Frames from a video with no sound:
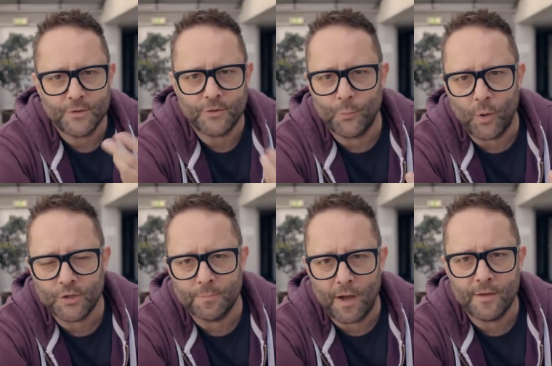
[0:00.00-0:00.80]
don't just
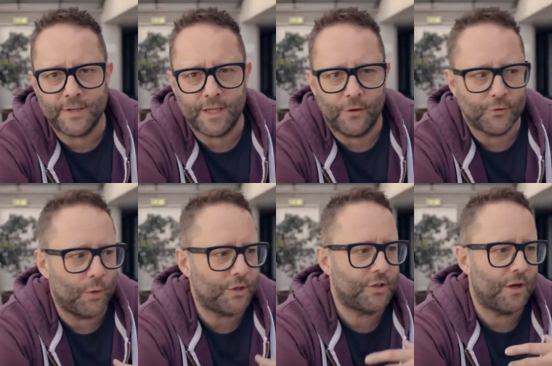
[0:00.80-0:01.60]
watch my videos,
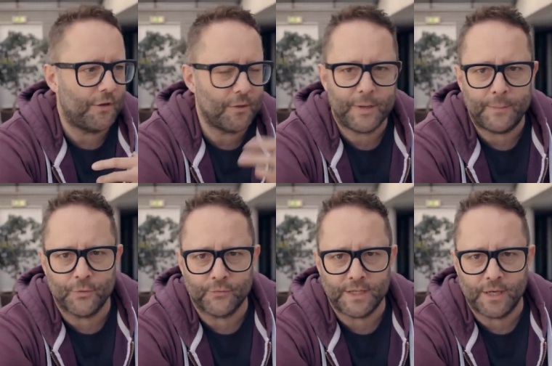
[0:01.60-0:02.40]
watch other
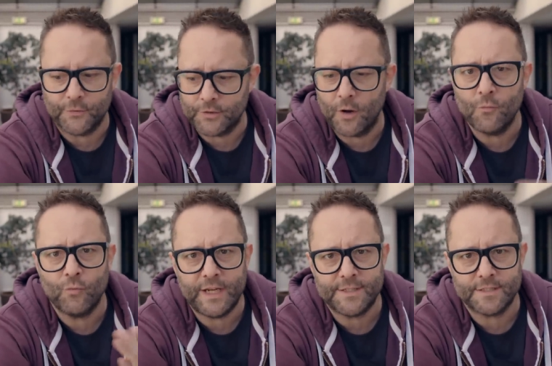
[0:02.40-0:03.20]
people's videos. Go
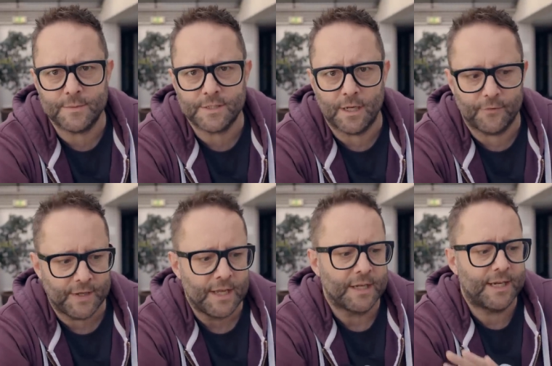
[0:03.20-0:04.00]
and read some
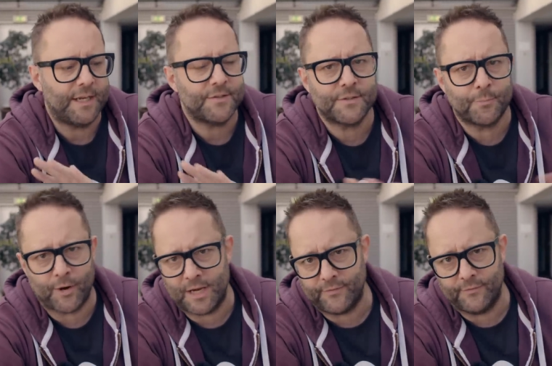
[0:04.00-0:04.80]
stuff. Get a
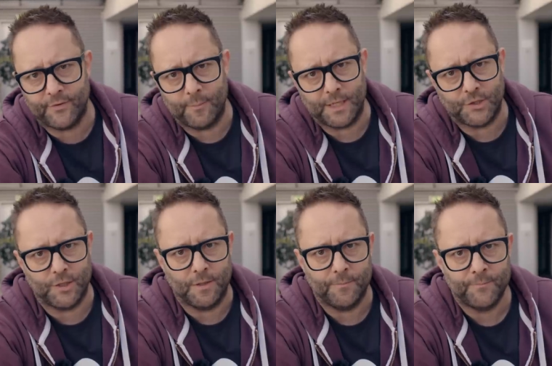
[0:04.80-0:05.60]
spread of
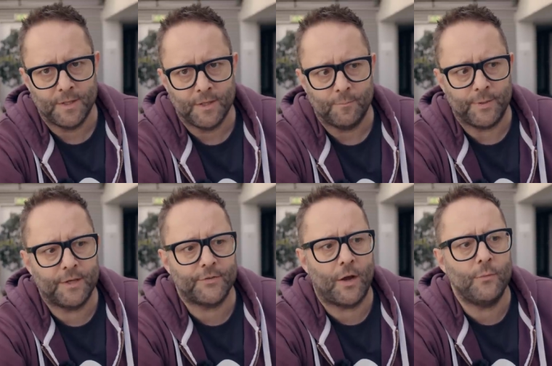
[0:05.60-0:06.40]
information,
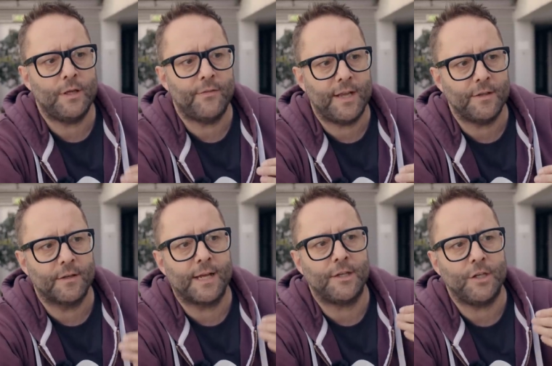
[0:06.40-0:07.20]
because only
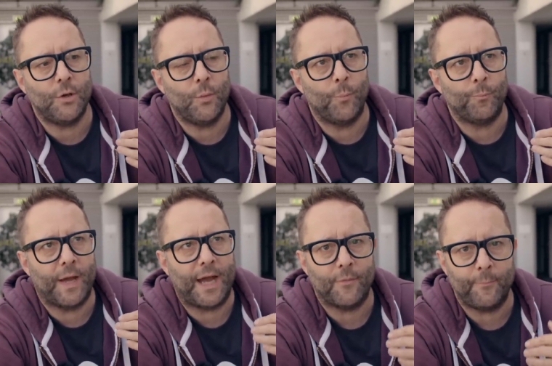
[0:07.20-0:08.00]
then can you
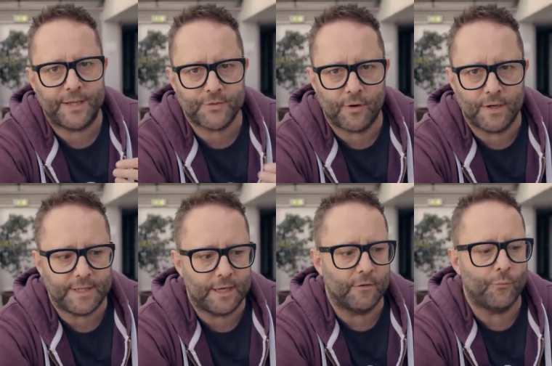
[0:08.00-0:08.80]
have a better
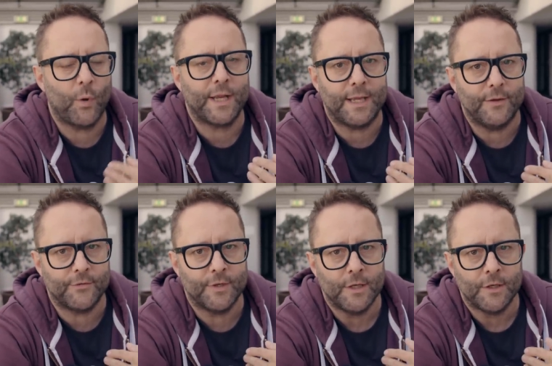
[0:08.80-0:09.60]
idea of what it
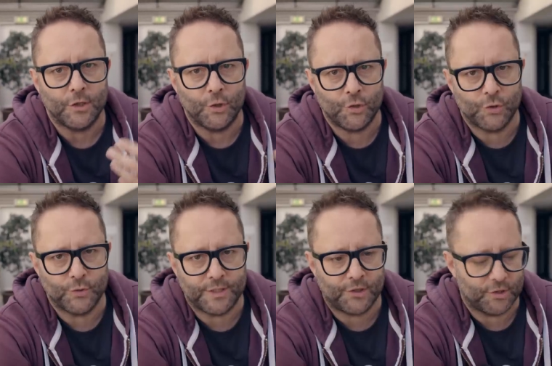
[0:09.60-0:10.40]
is you should
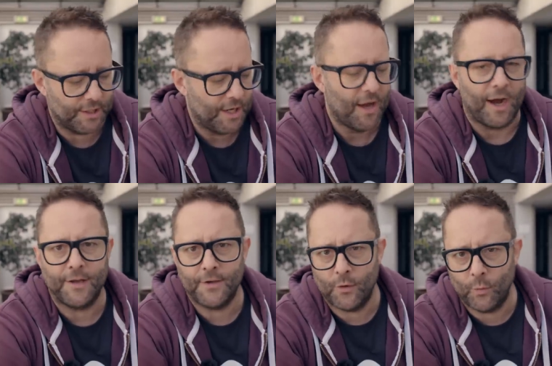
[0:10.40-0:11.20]
audition.
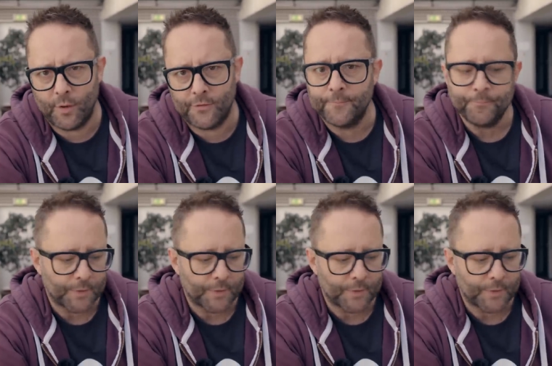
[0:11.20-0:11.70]
I know with